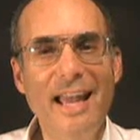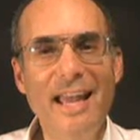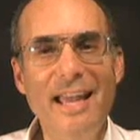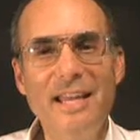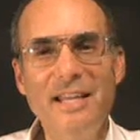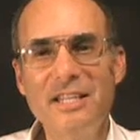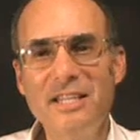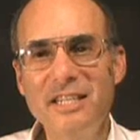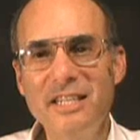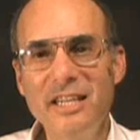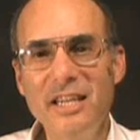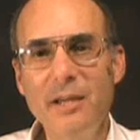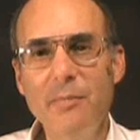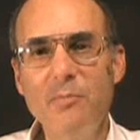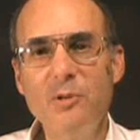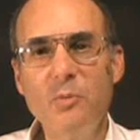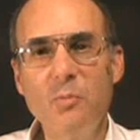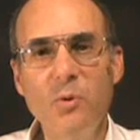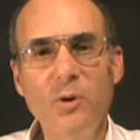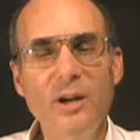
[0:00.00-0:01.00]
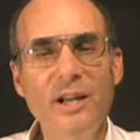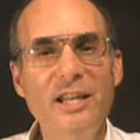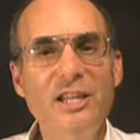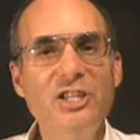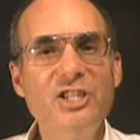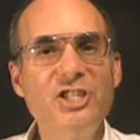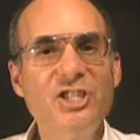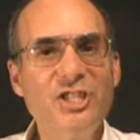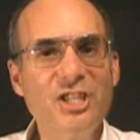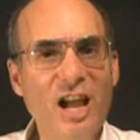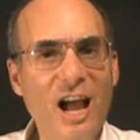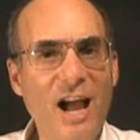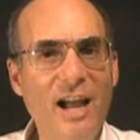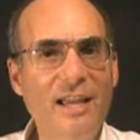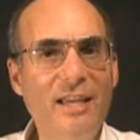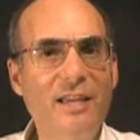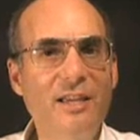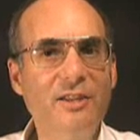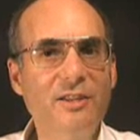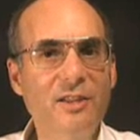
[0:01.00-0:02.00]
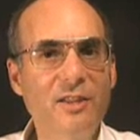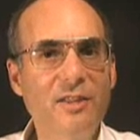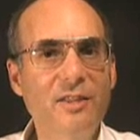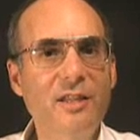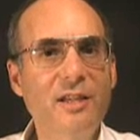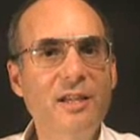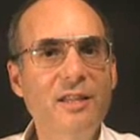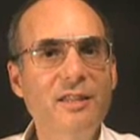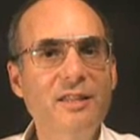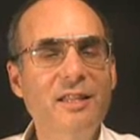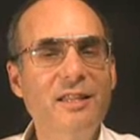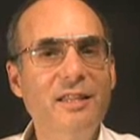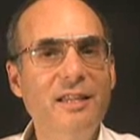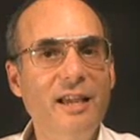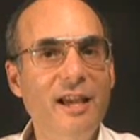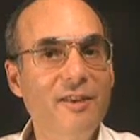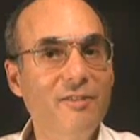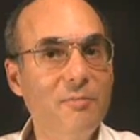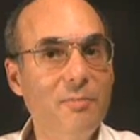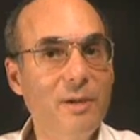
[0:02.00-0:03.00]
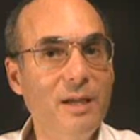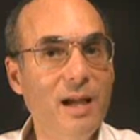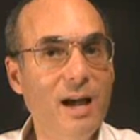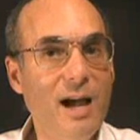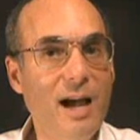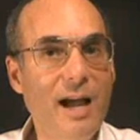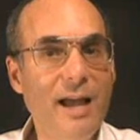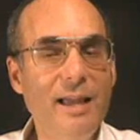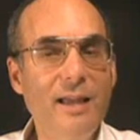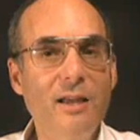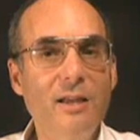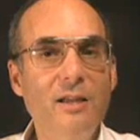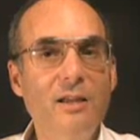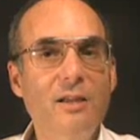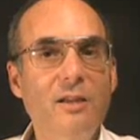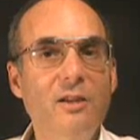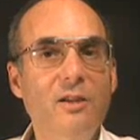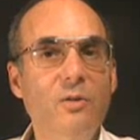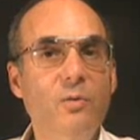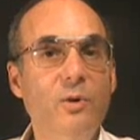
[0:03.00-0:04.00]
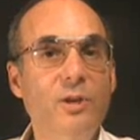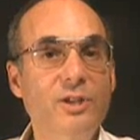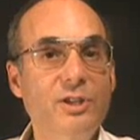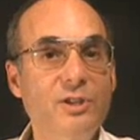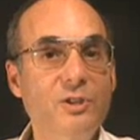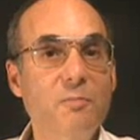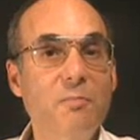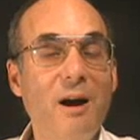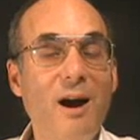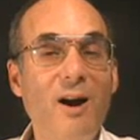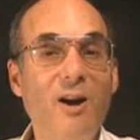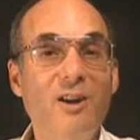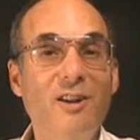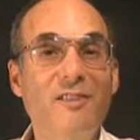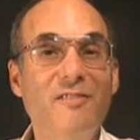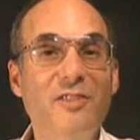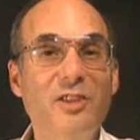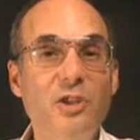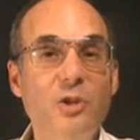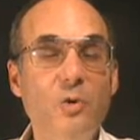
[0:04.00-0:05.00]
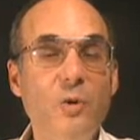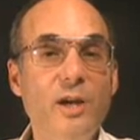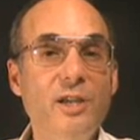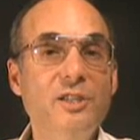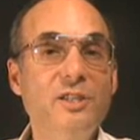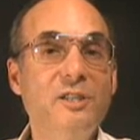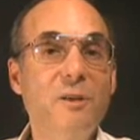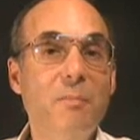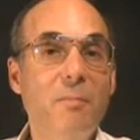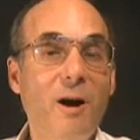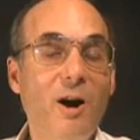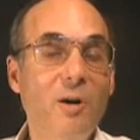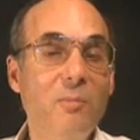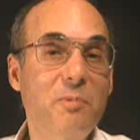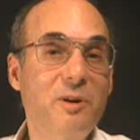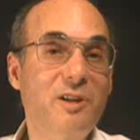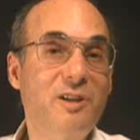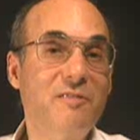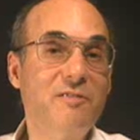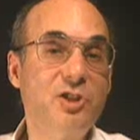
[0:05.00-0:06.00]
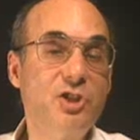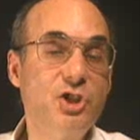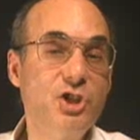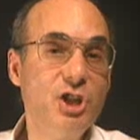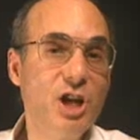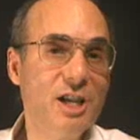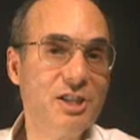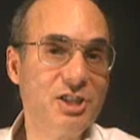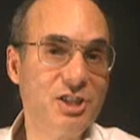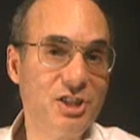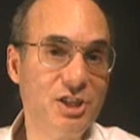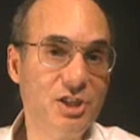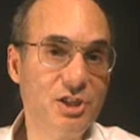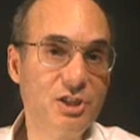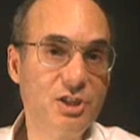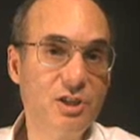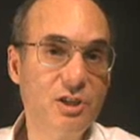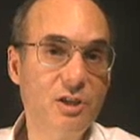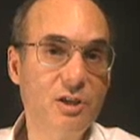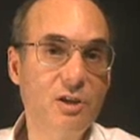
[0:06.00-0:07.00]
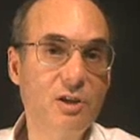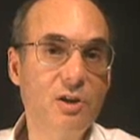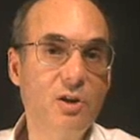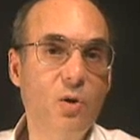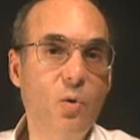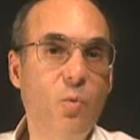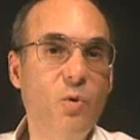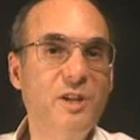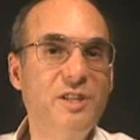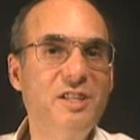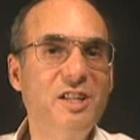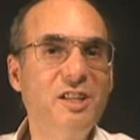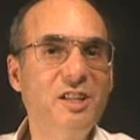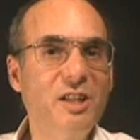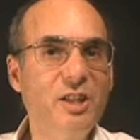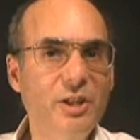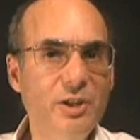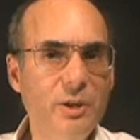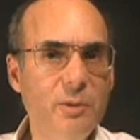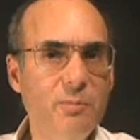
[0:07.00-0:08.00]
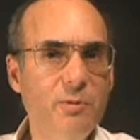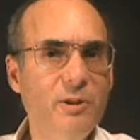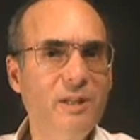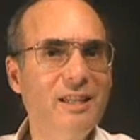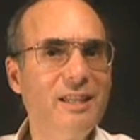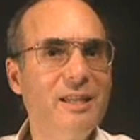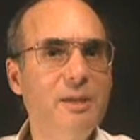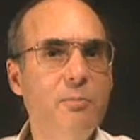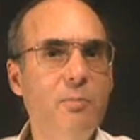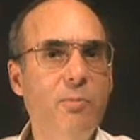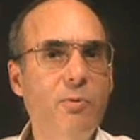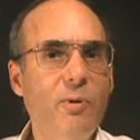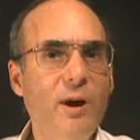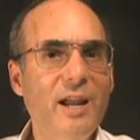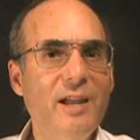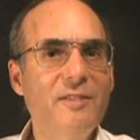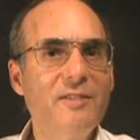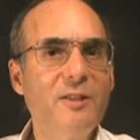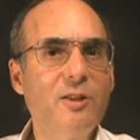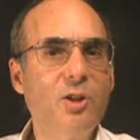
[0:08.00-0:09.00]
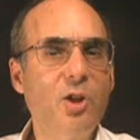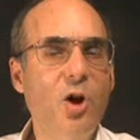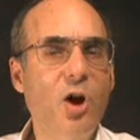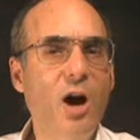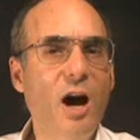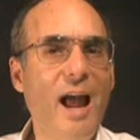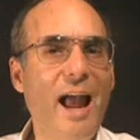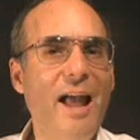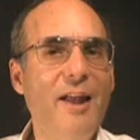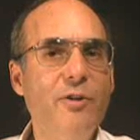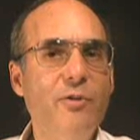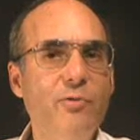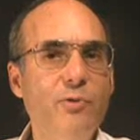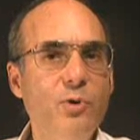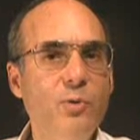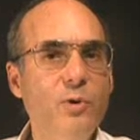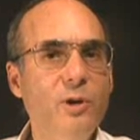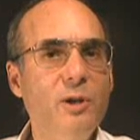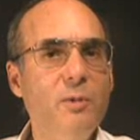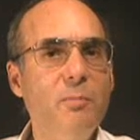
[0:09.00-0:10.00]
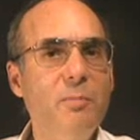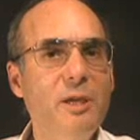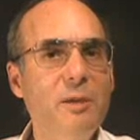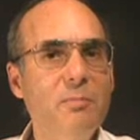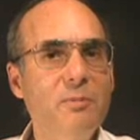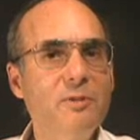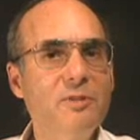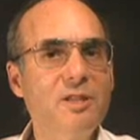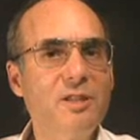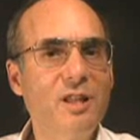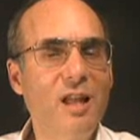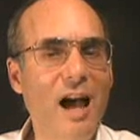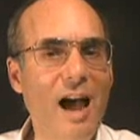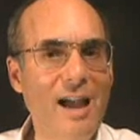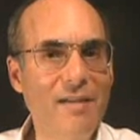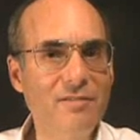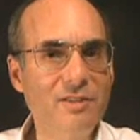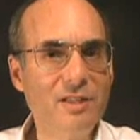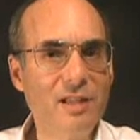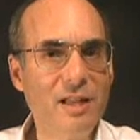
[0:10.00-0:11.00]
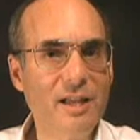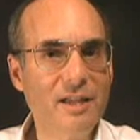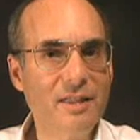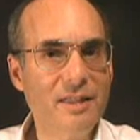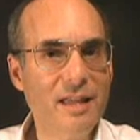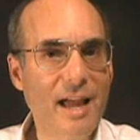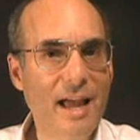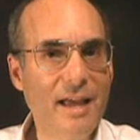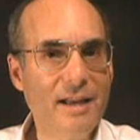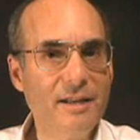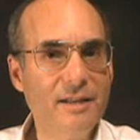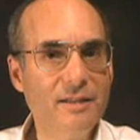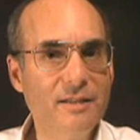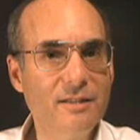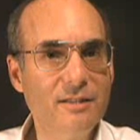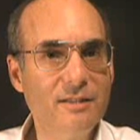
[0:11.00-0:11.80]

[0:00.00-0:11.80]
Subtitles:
It seemed pretty shocking to think that the FBI, which is part of the U.S. Department of Justice, would deliberately break the law and ruin people's lives like that.